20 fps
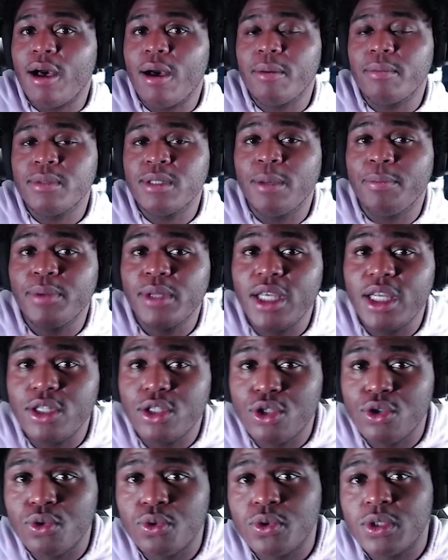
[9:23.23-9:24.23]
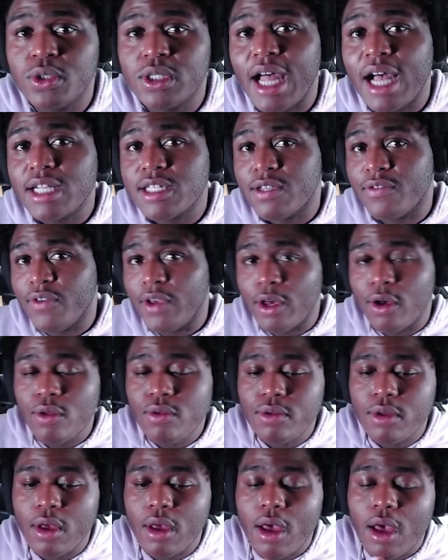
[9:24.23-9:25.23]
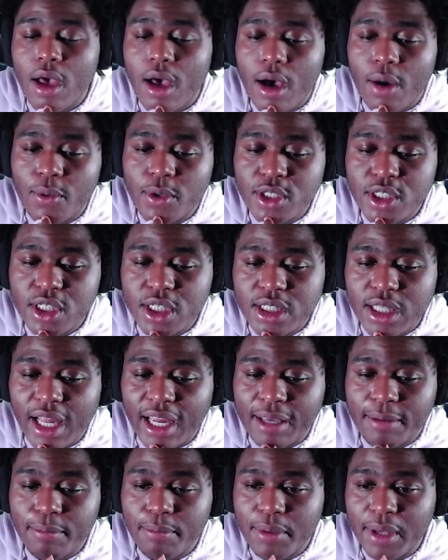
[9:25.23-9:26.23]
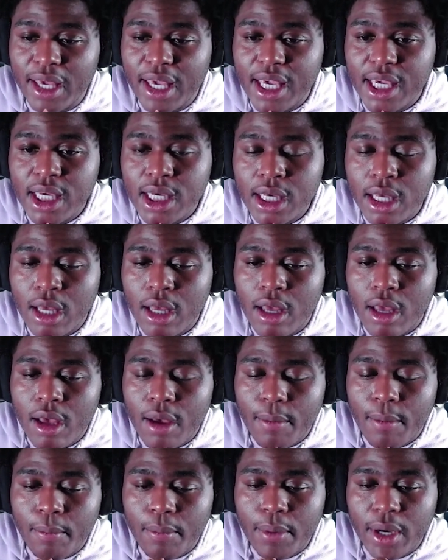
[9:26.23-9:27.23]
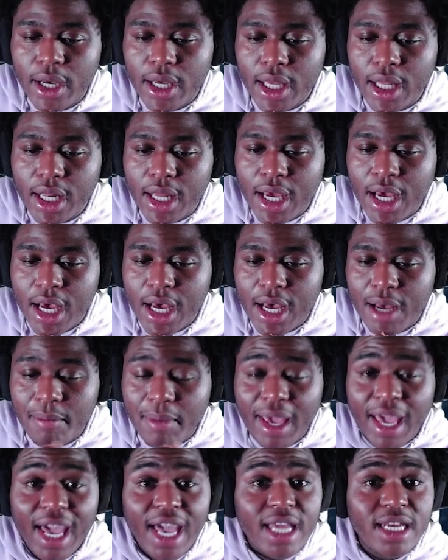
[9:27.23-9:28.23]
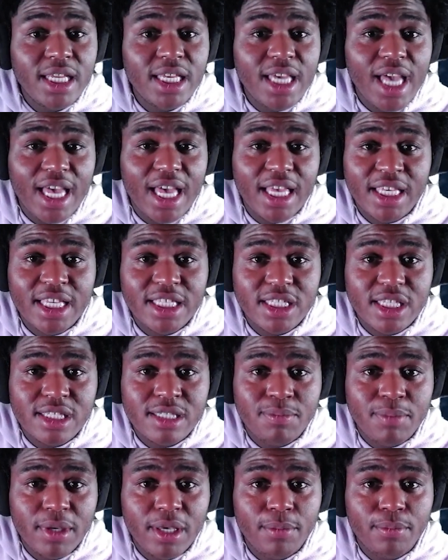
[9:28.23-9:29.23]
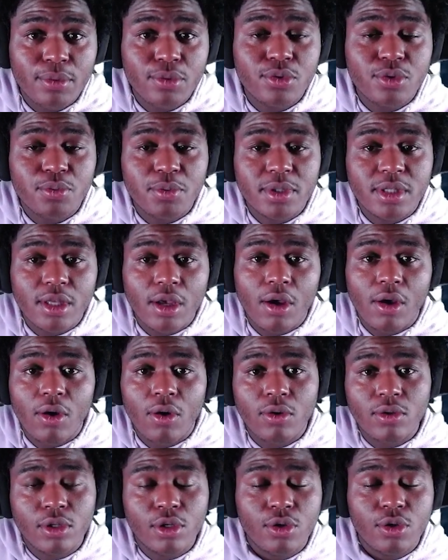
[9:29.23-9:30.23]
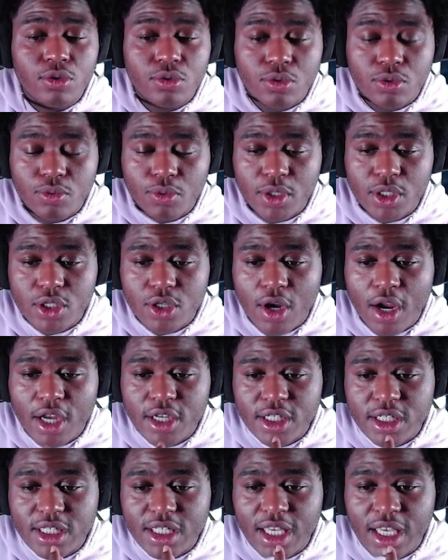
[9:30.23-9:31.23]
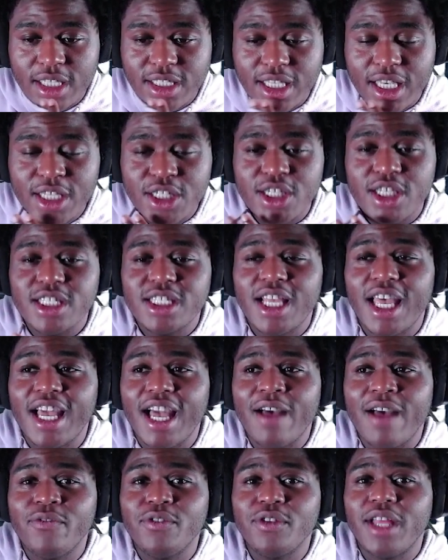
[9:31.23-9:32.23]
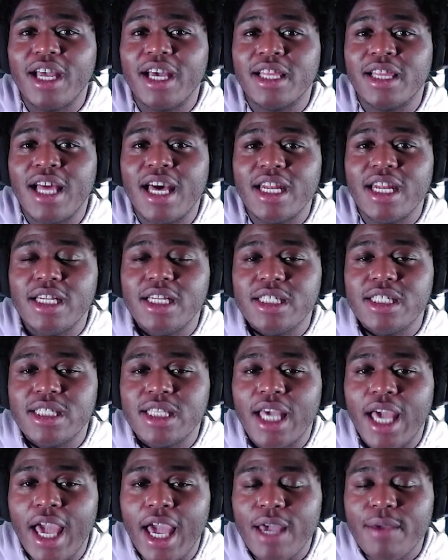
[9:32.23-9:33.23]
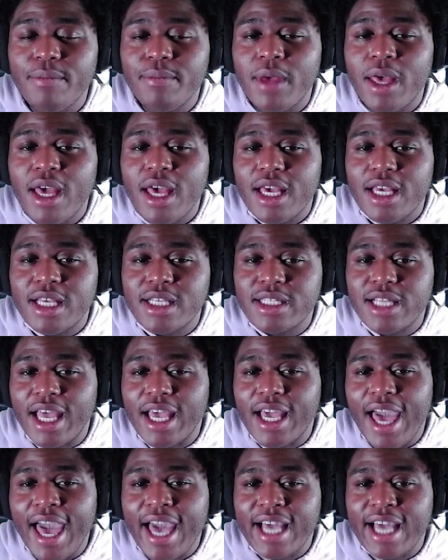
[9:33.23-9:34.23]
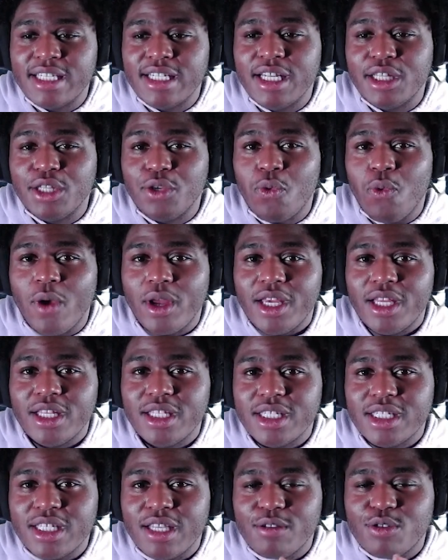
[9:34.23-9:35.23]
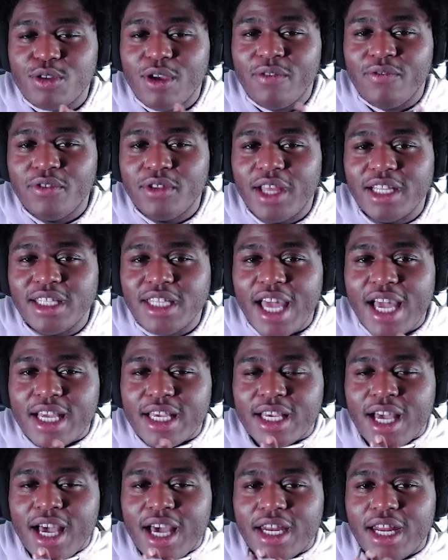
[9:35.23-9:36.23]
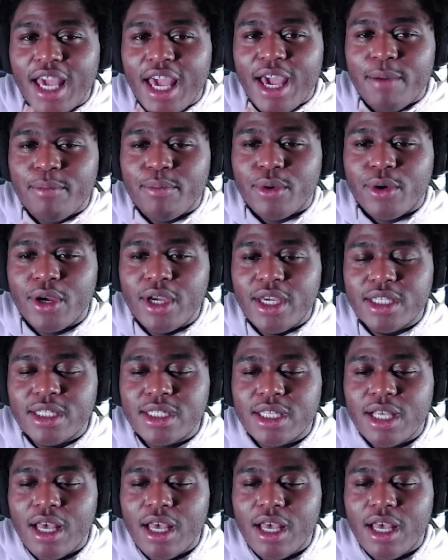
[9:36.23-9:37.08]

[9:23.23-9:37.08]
deplete 2 stocks of health, which is like big. But and he gets a speed boost with the whole little 3 charges things. It's just like I feel like a lot of this game is like accidentally running into stuff, so I feel like that can kind of hamper his